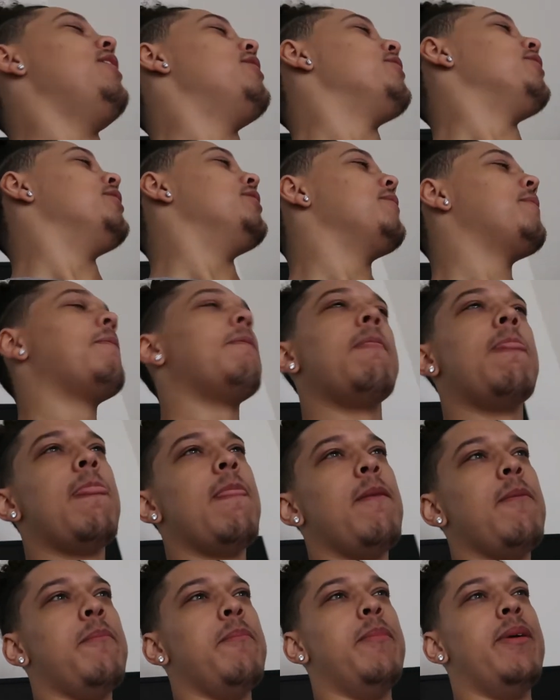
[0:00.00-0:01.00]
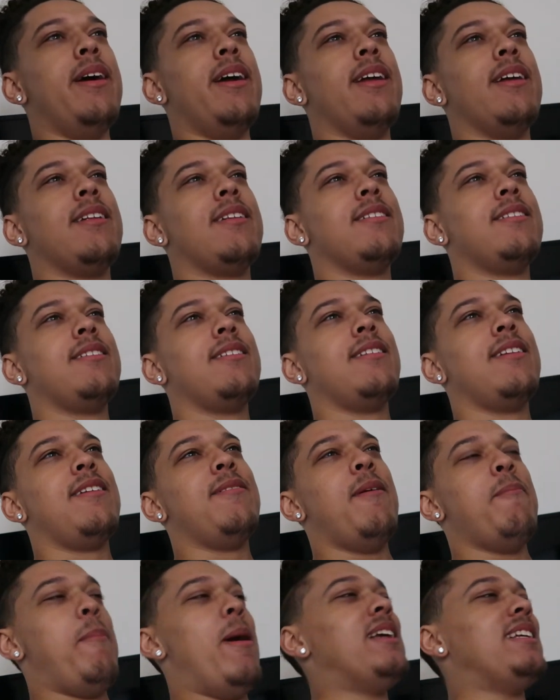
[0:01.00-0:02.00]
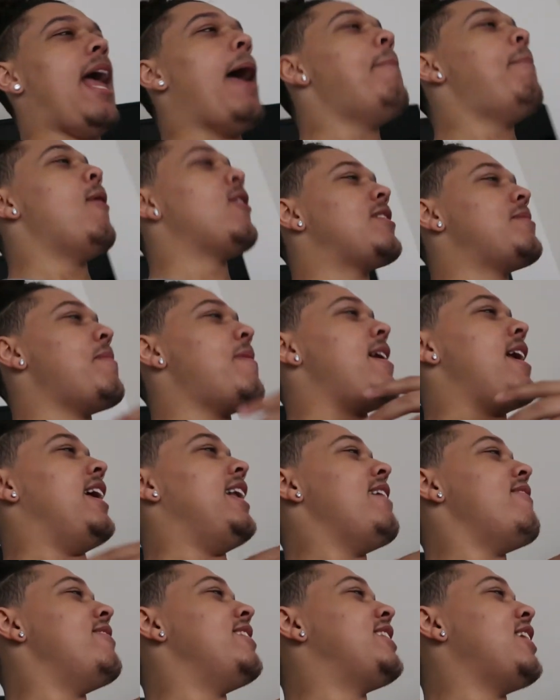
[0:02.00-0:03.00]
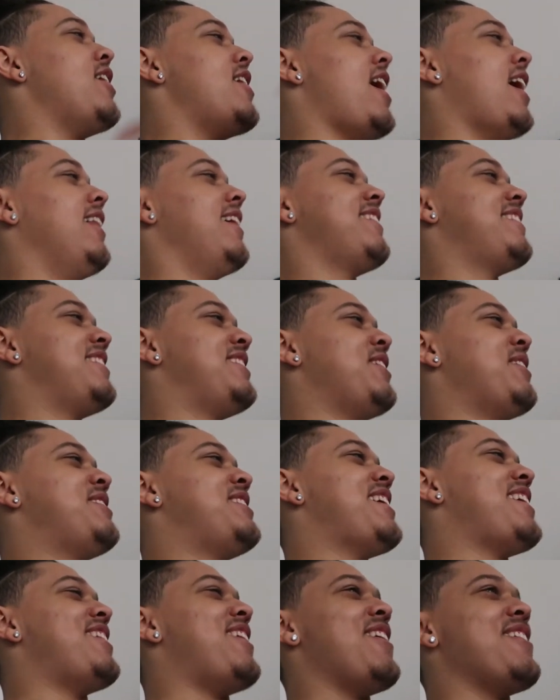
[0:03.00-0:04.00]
I don't know, but Basically, I posted them on at 11:30. I looked at your channel.